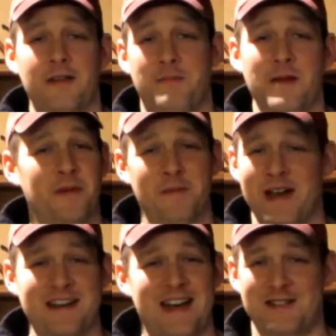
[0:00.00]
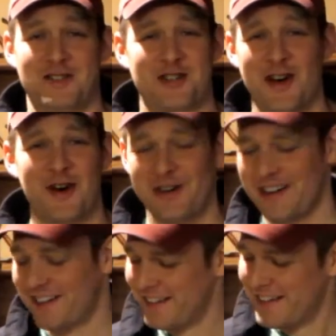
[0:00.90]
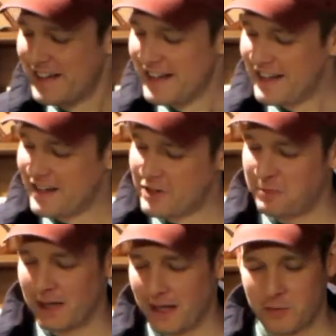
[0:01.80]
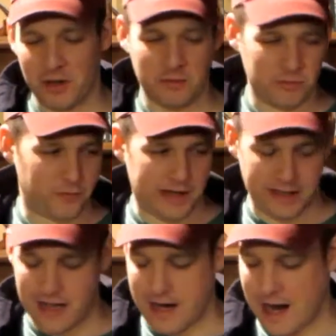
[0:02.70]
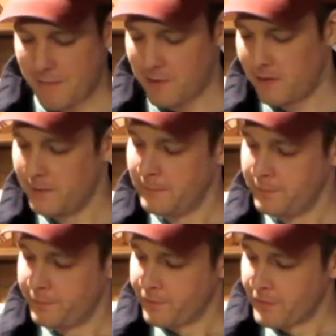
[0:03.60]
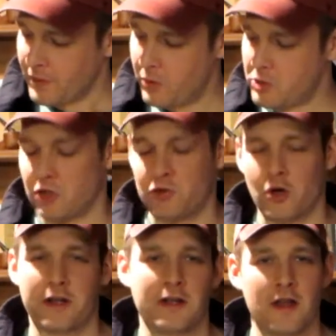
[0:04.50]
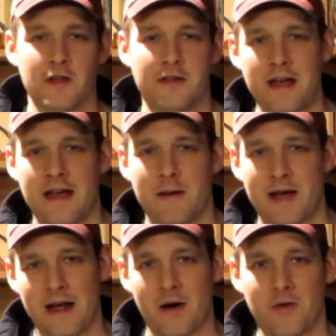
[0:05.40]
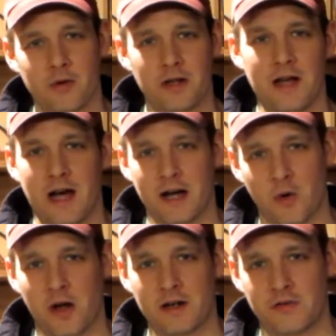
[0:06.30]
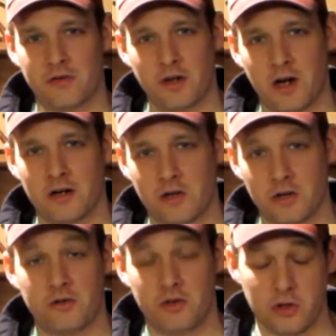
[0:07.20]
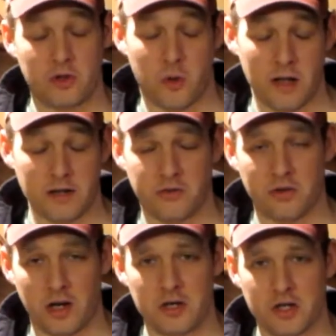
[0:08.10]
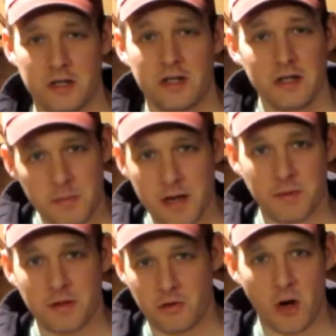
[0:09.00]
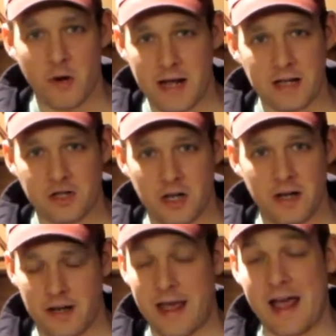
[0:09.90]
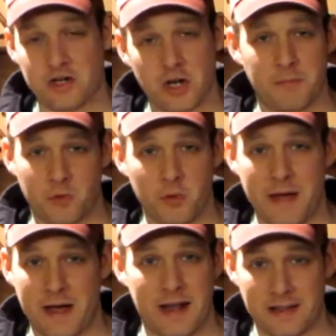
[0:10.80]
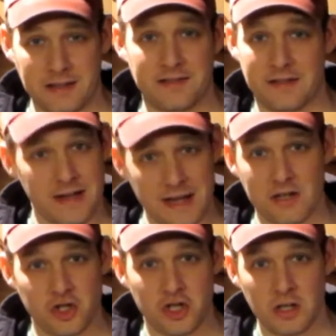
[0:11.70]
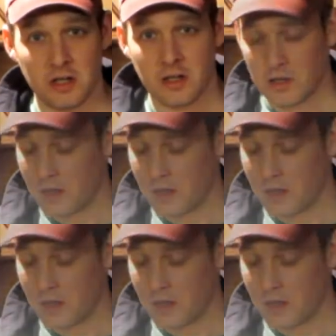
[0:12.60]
people might not show. They'll just be like, well, forget that happened. We were just talking the other day about how a really high quality cigar, good quality cigar, should be able to grow an ash up to about at least an inch, you